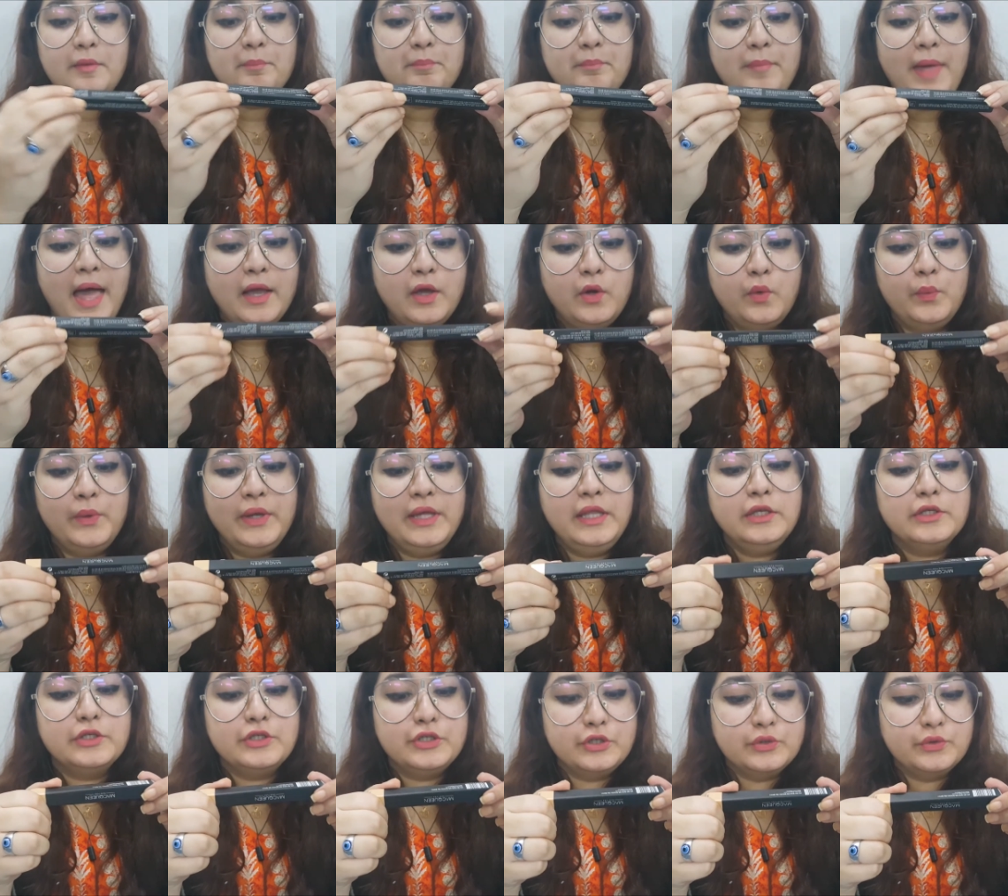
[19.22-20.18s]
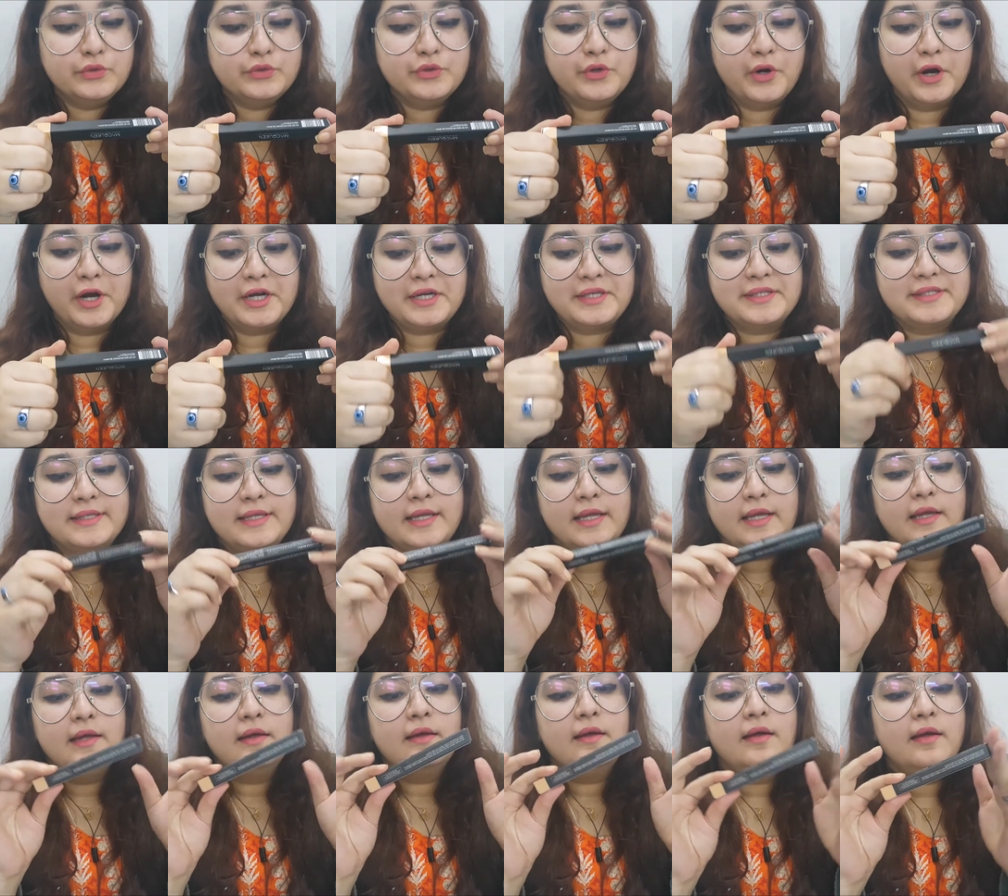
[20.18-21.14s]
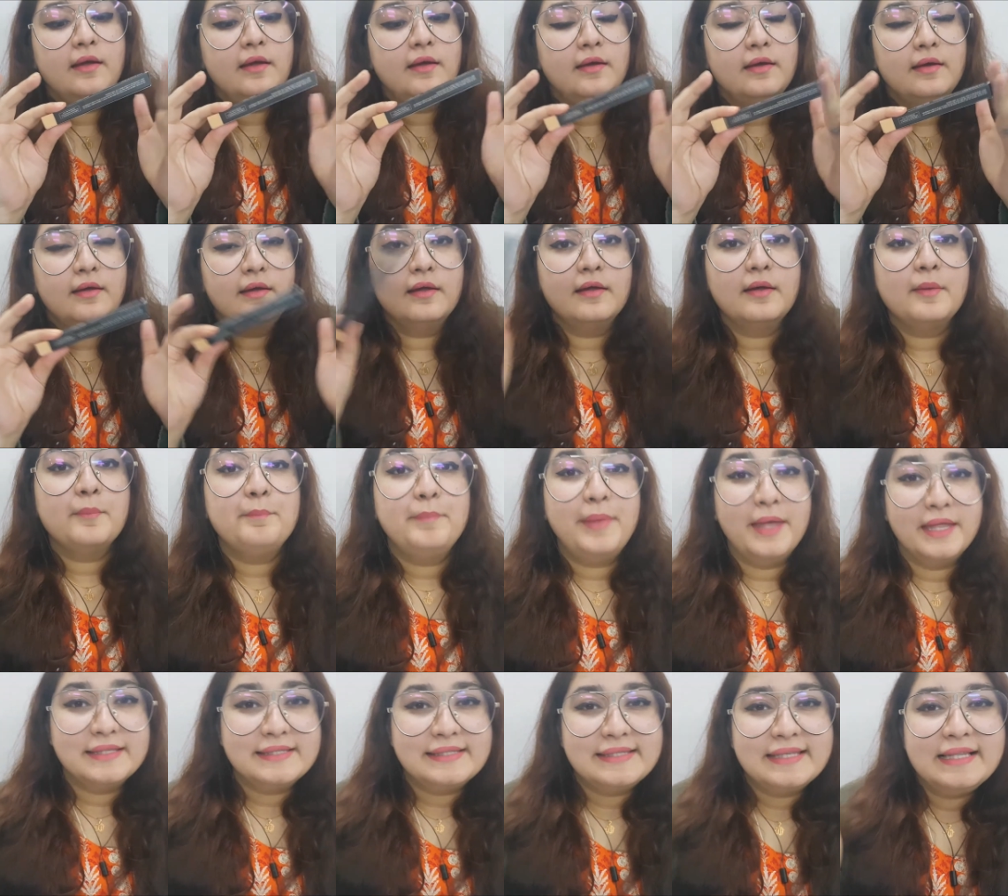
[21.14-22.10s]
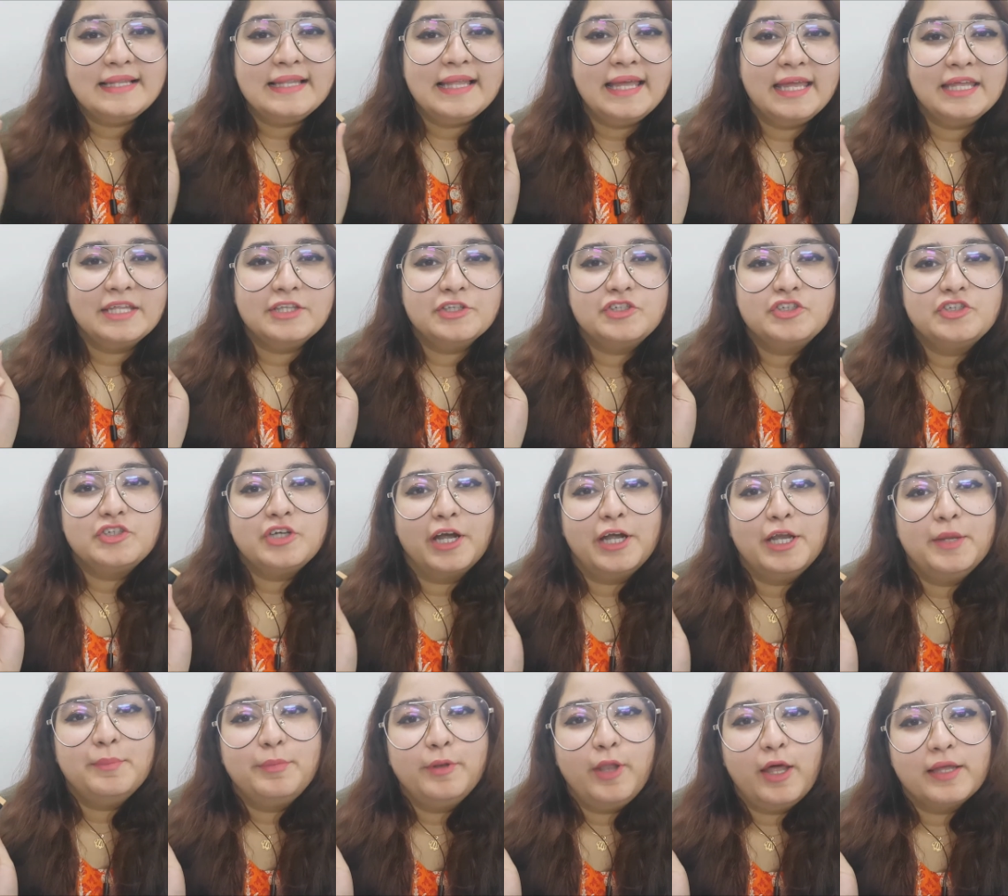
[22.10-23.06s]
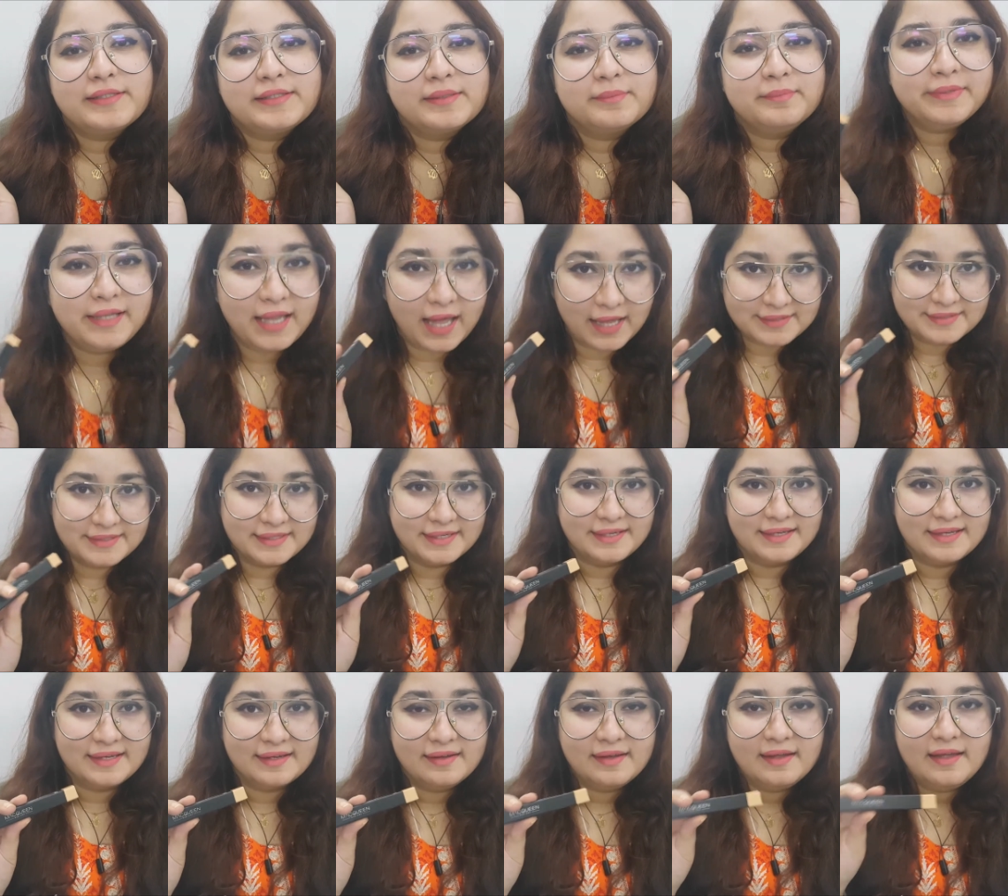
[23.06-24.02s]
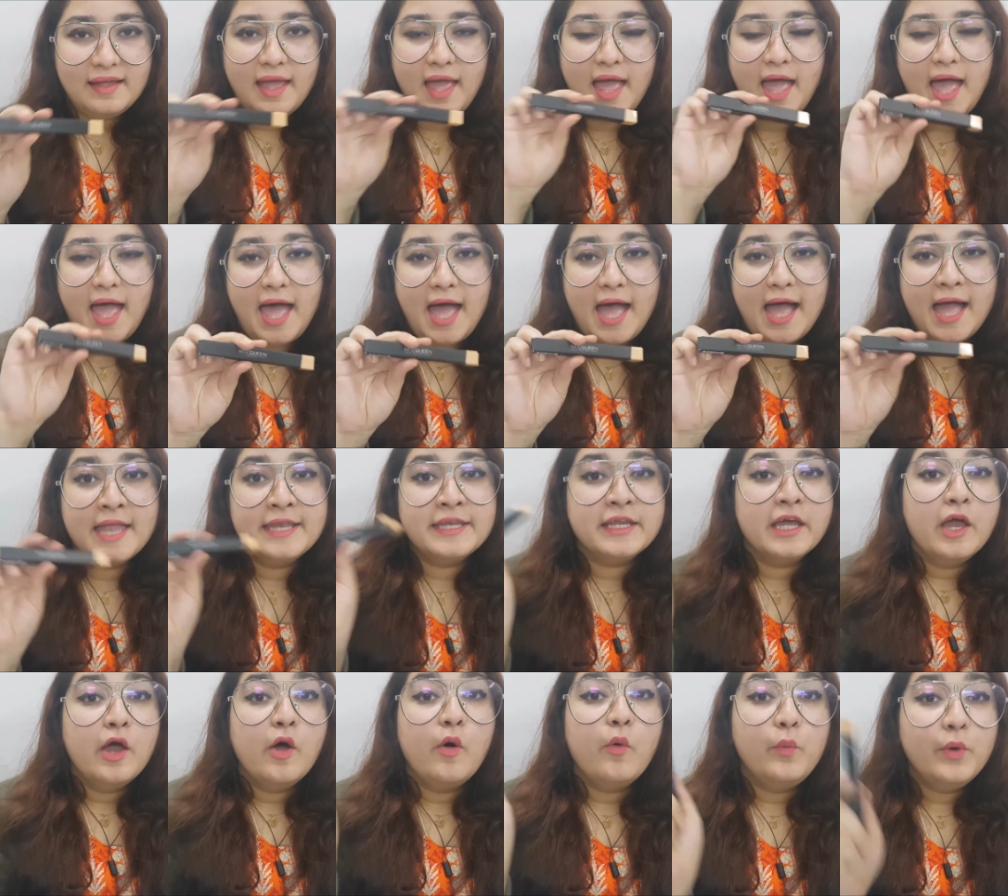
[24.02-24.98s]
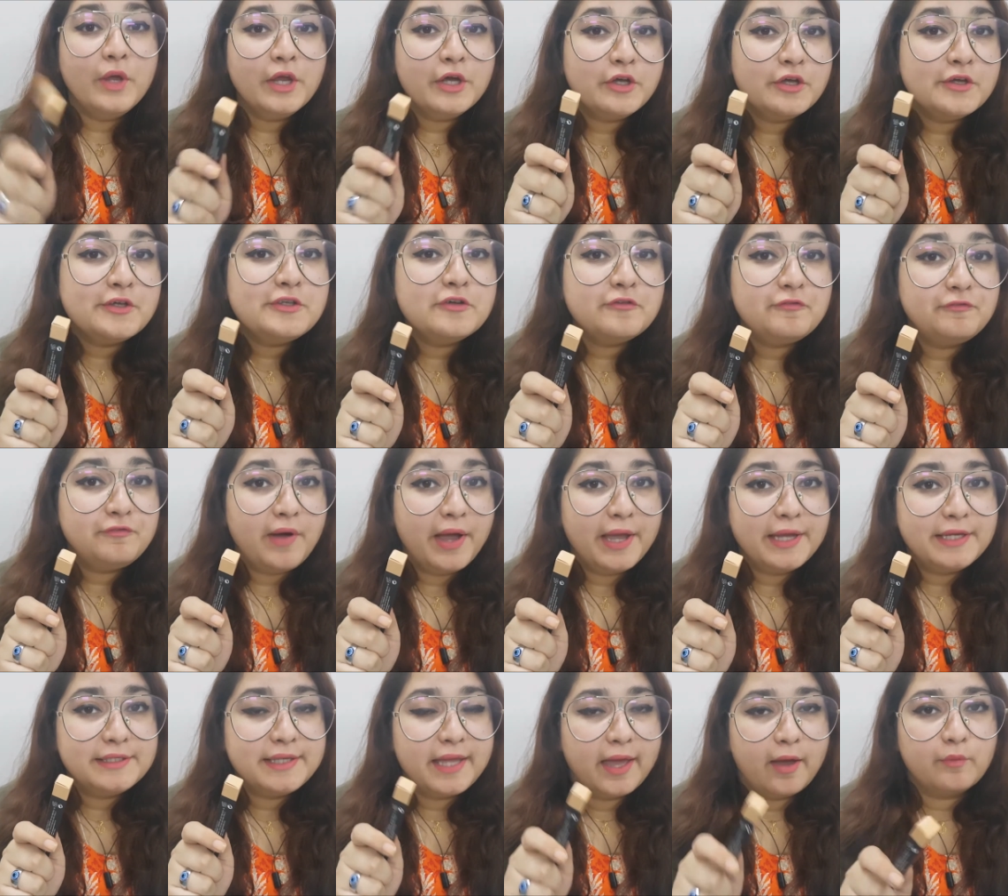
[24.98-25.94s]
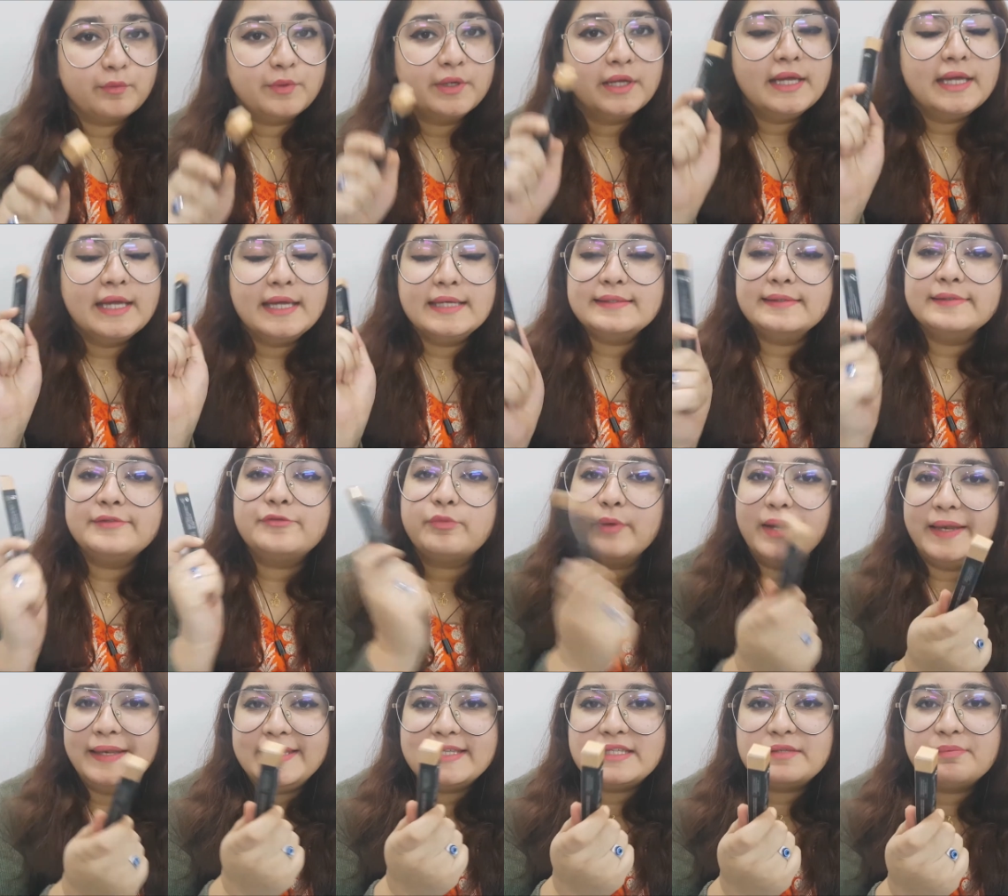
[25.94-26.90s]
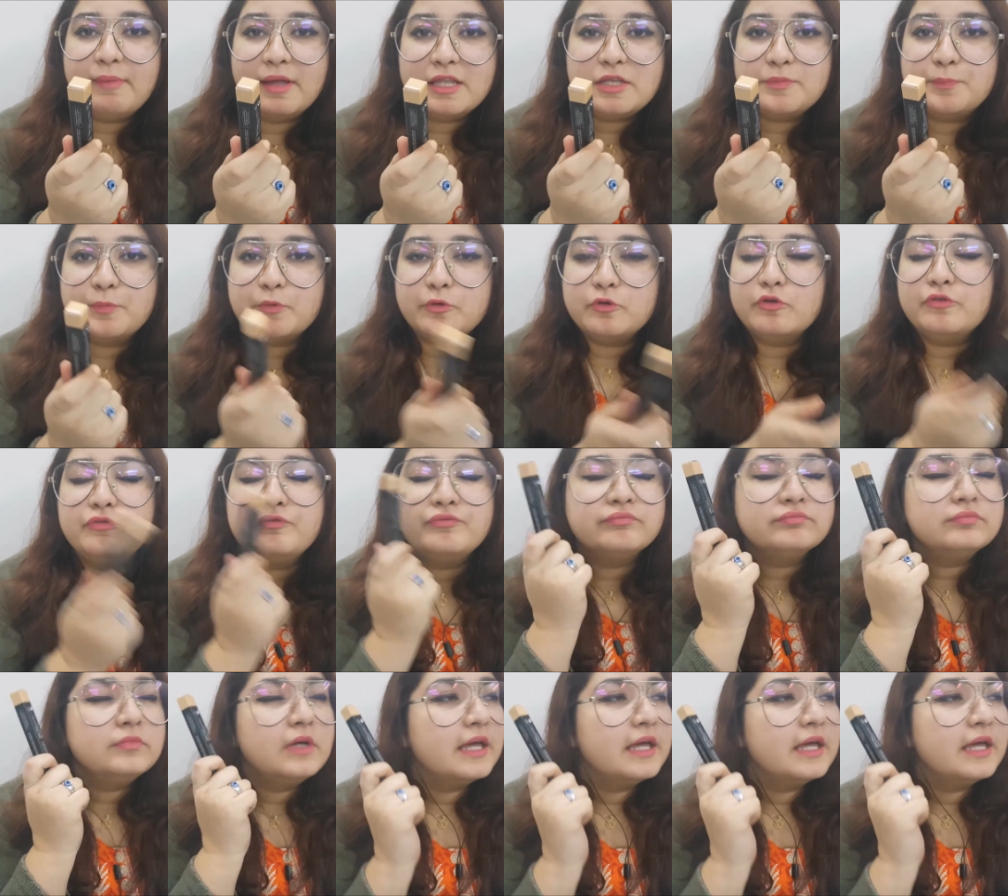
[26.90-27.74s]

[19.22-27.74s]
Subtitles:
MACQUEEN New York's pencil in cherry blossom latte, and we're going to find out, is it really smudge proof?